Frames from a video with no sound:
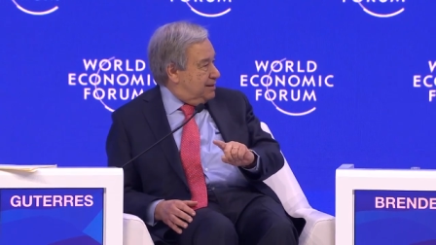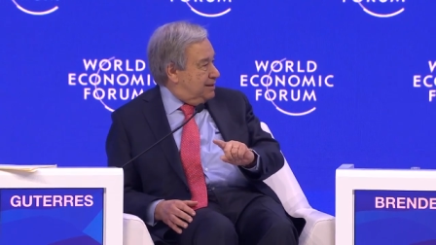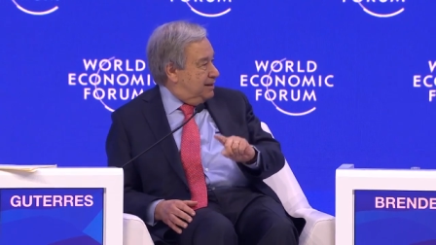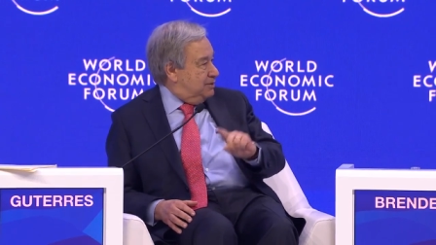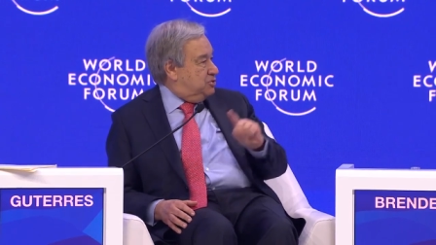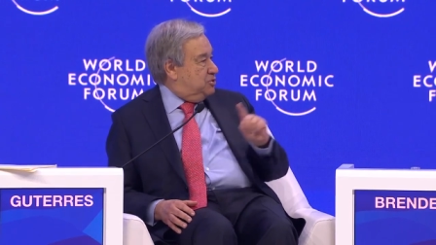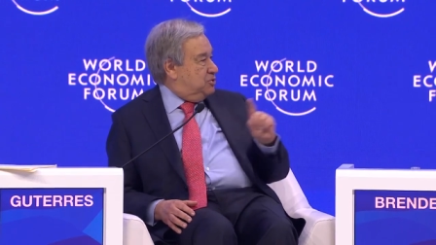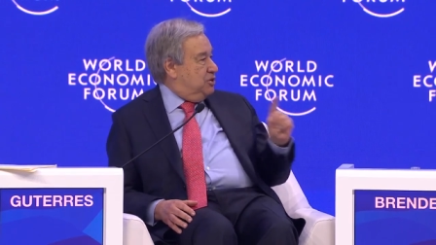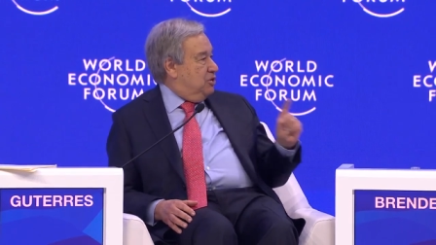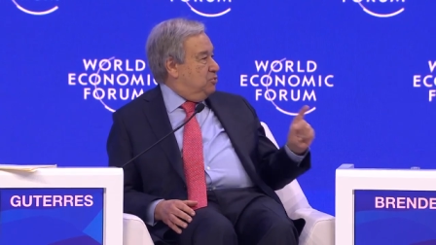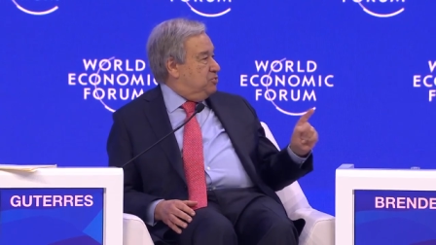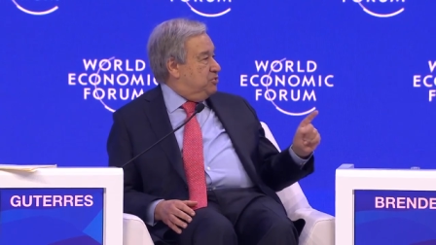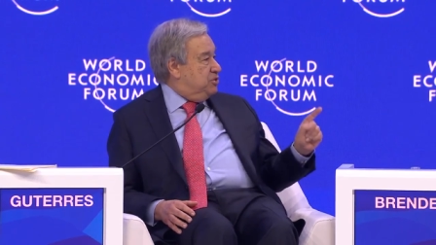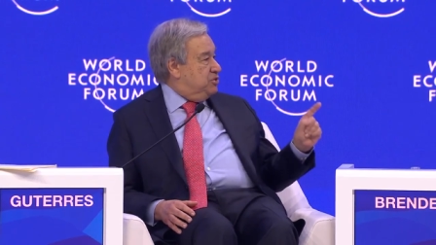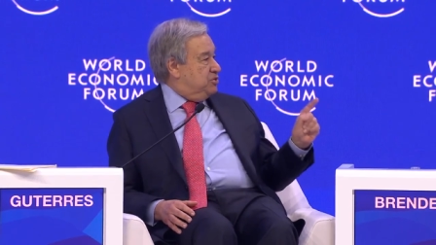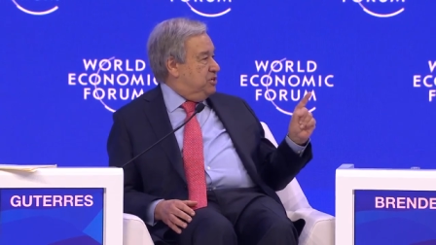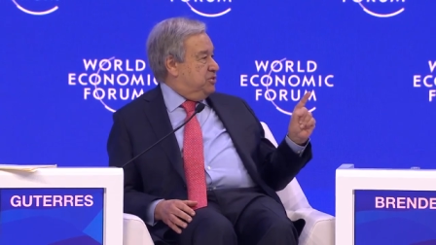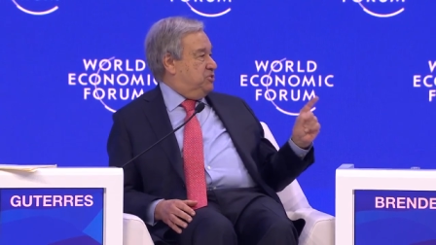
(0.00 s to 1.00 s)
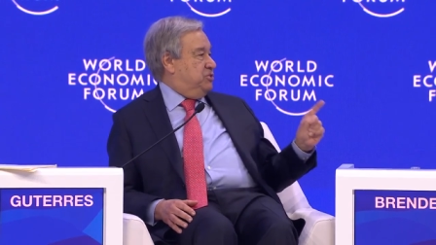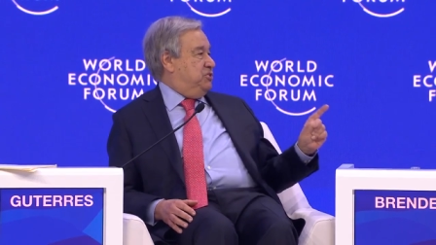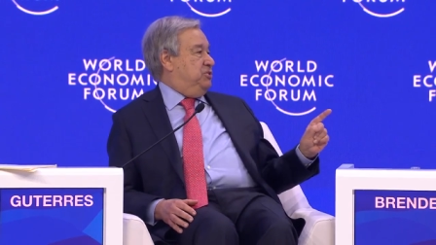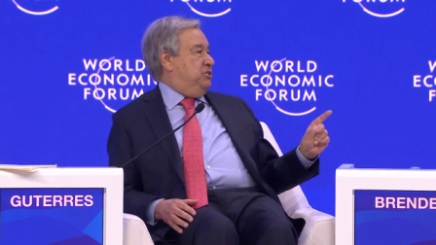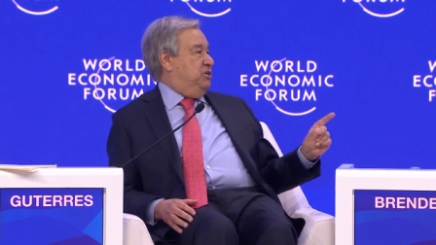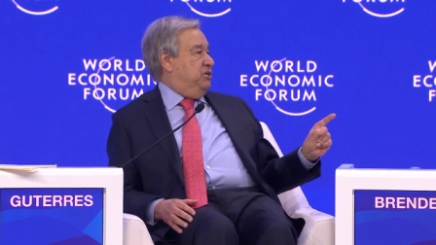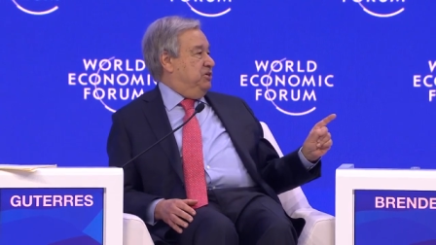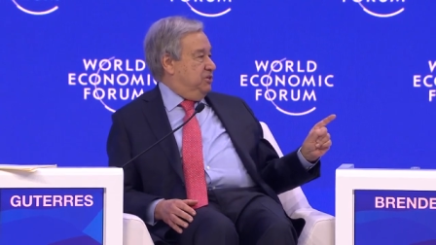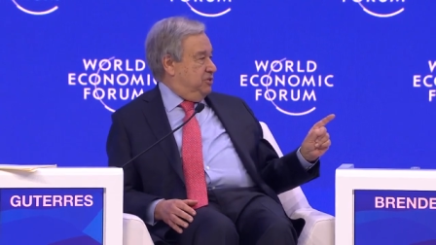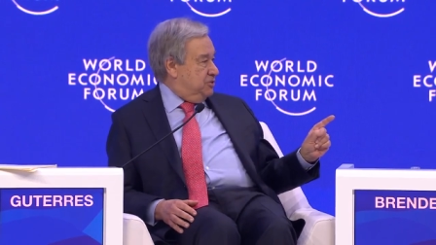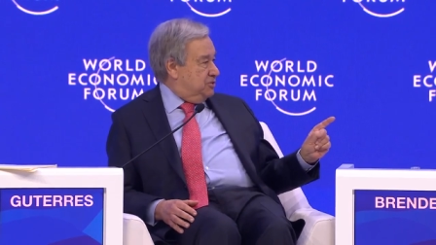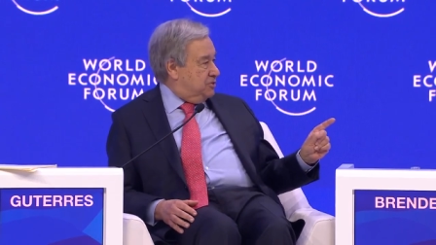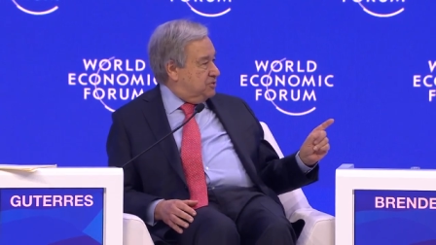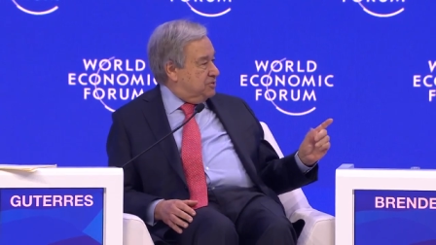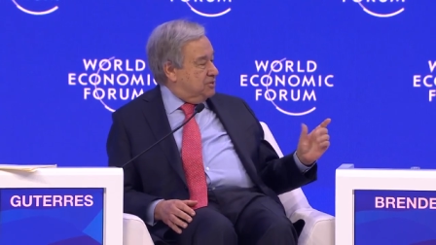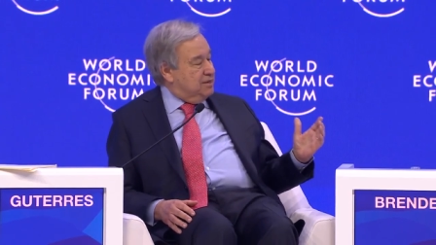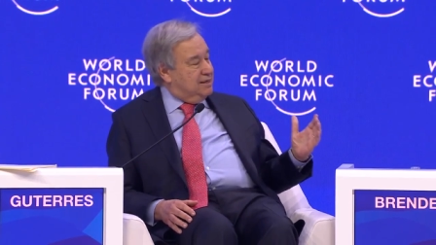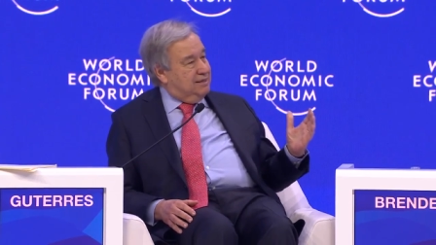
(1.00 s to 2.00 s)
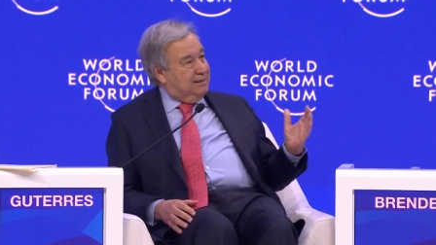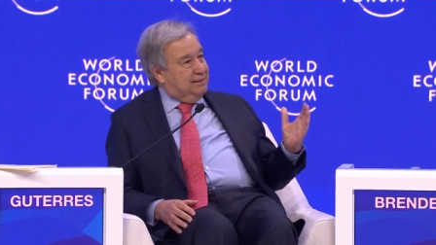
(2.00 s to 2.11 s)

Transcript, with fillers: And so the risk is